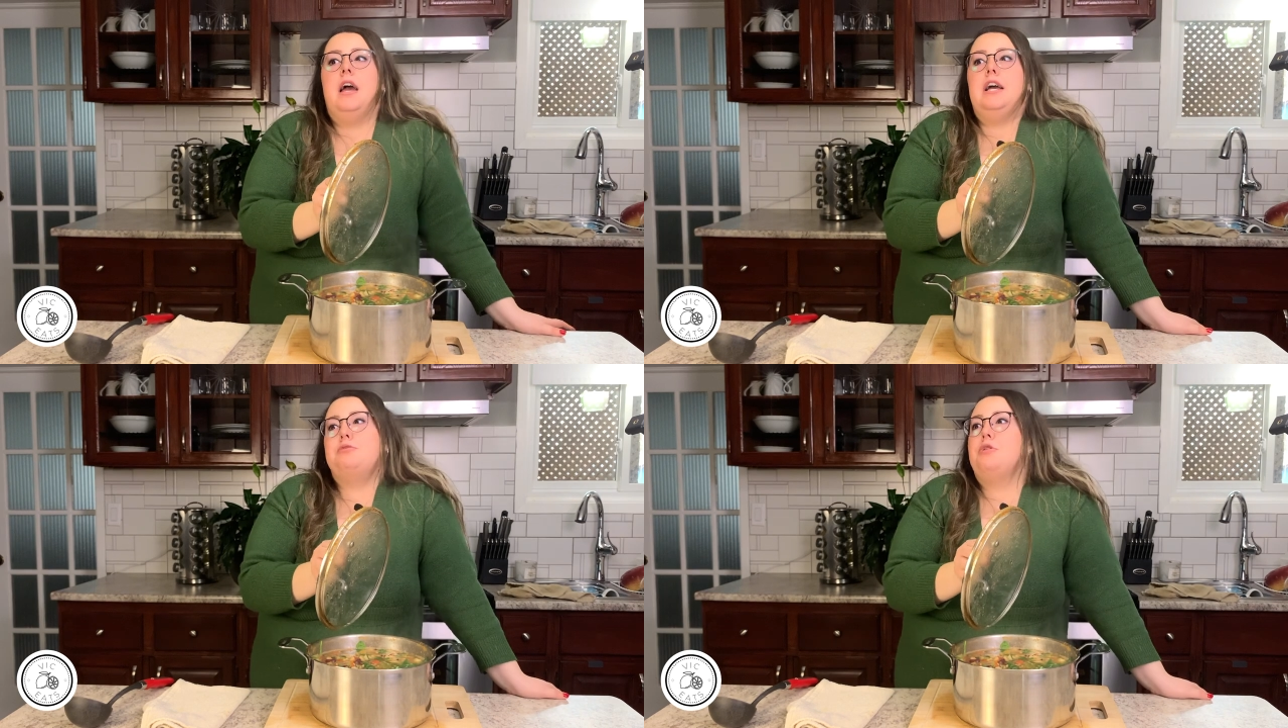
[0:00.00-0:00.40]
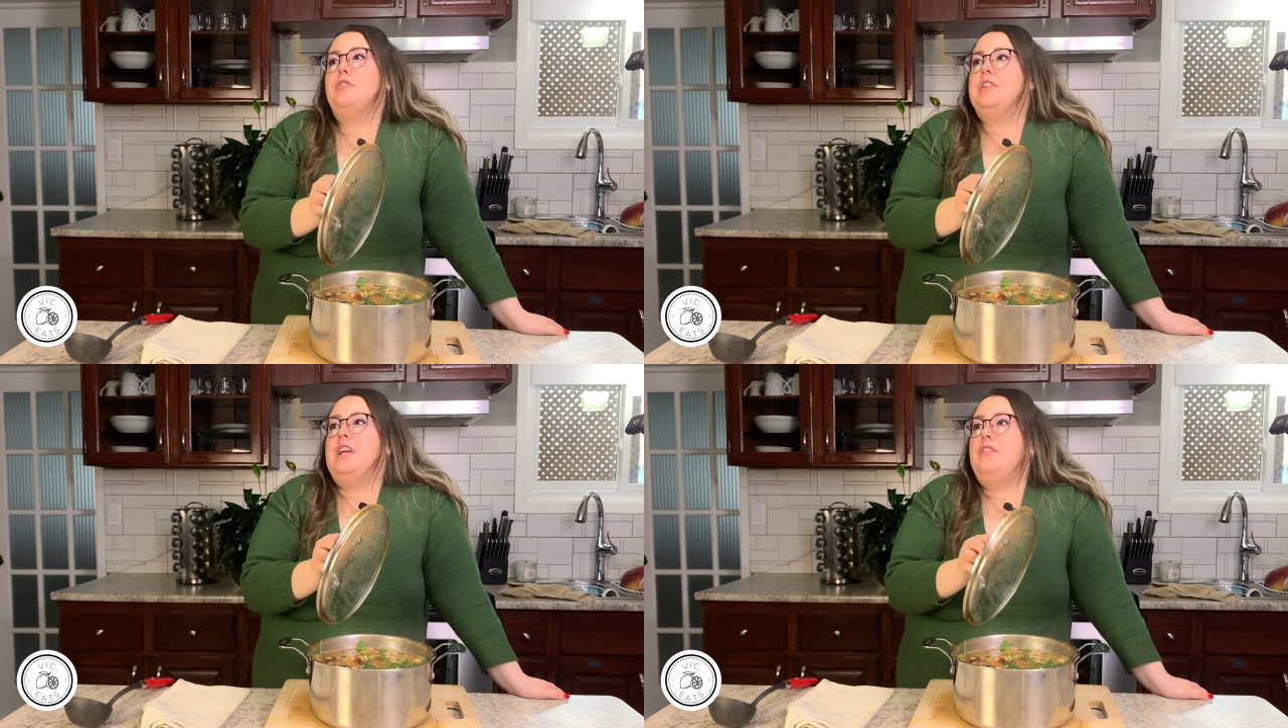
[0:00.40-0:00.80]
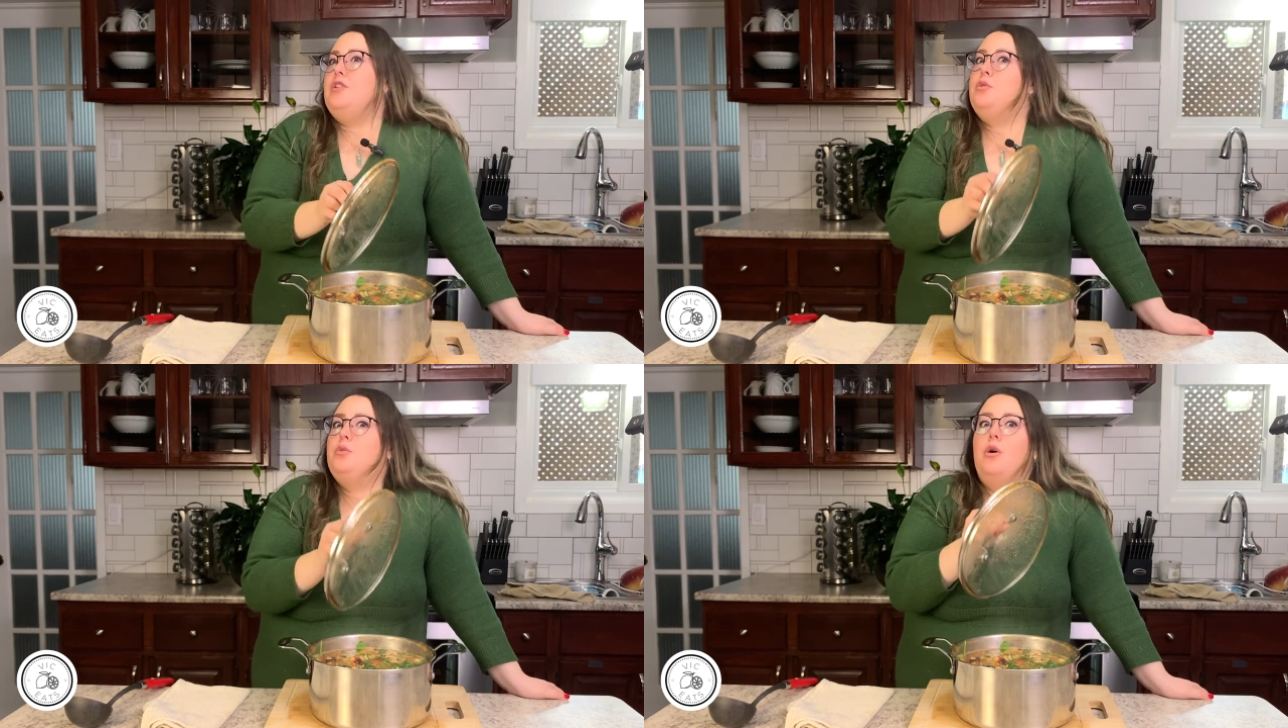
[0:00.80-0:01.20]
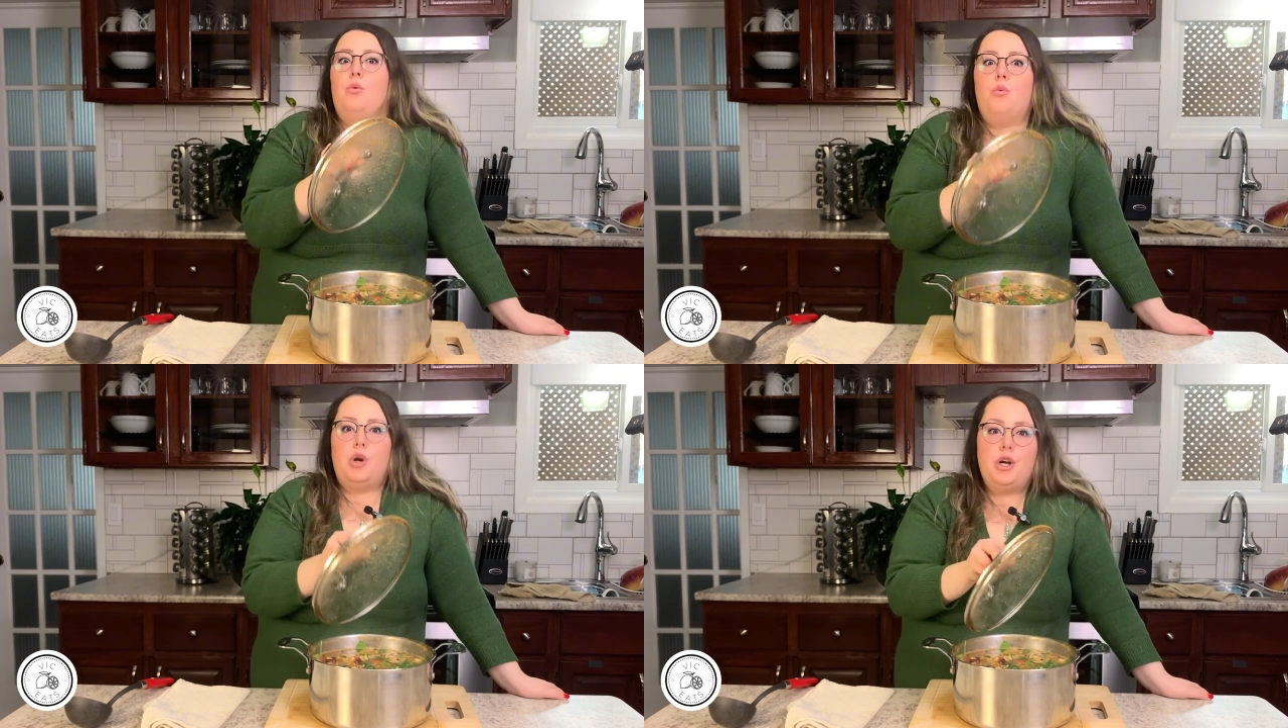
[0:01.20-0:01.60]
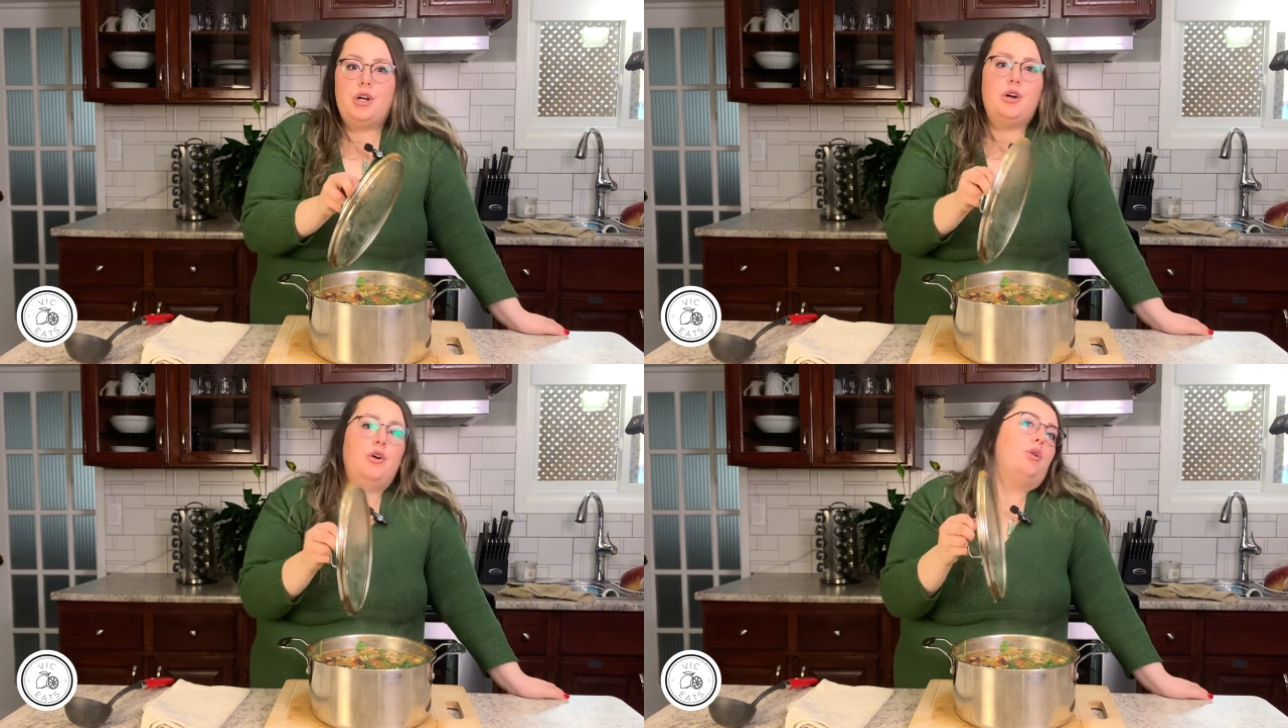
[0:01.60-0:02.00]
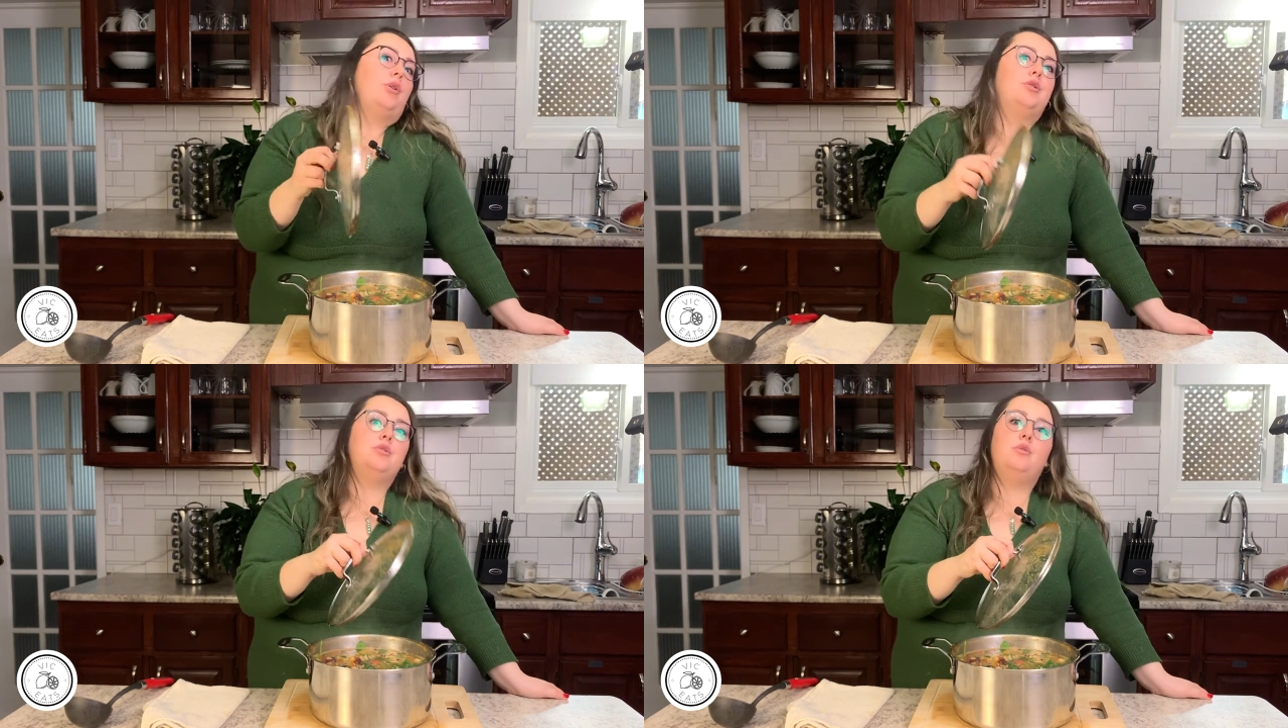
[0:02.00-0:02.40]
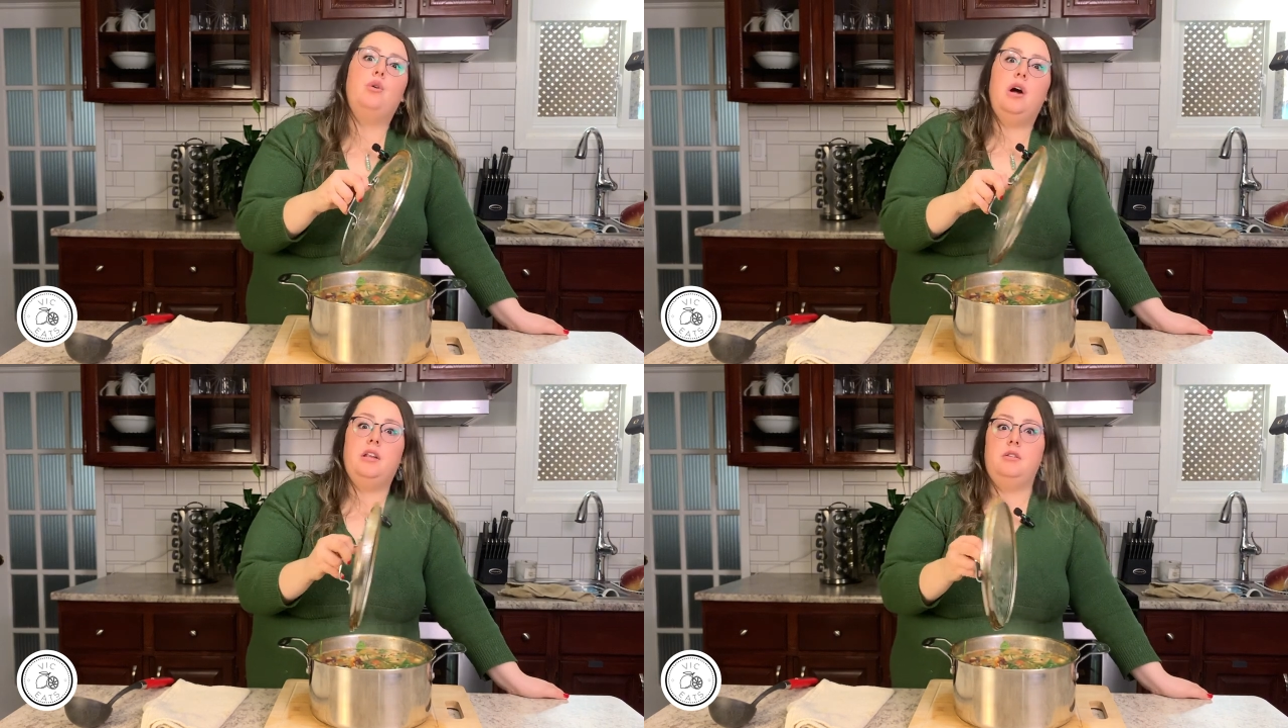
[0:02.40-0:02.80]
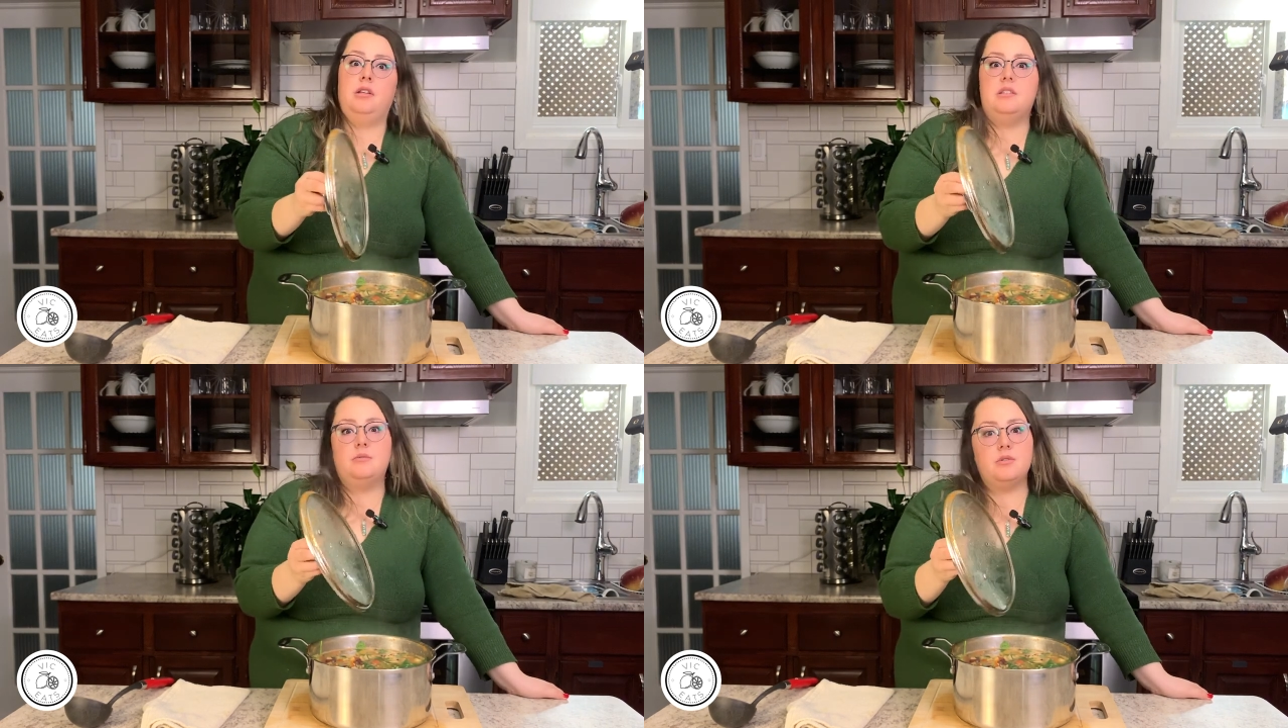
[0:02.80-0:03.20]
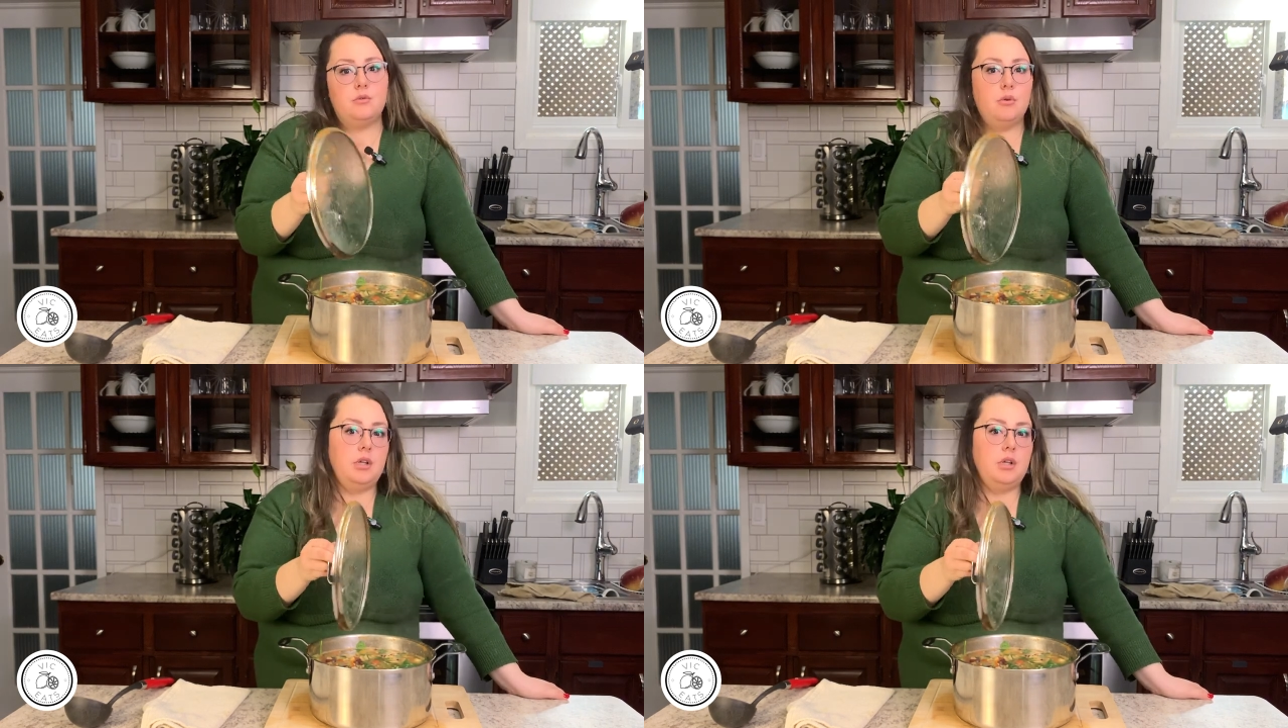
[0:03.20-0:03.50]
It's perfect if you work or go to school and you need some school